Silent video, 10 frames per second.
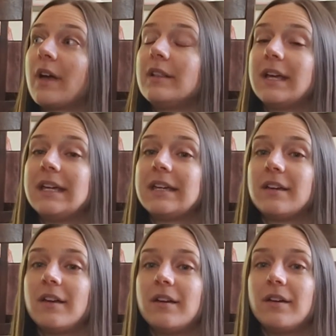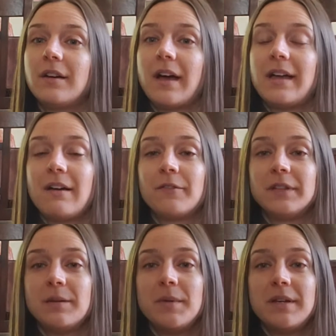like I have a
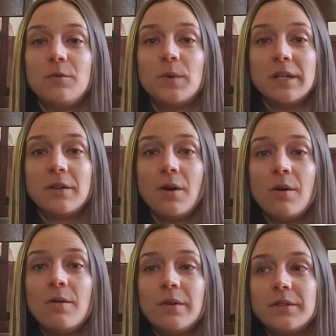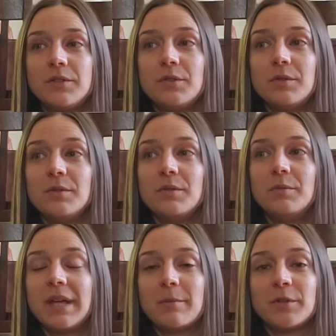limited window to
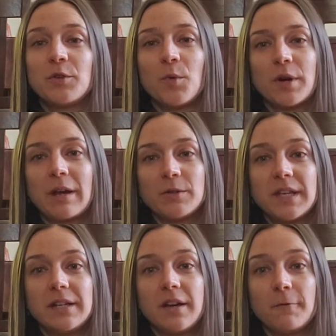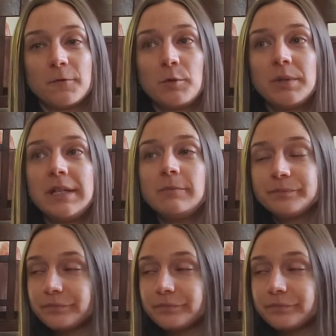be able to work outside comfortably,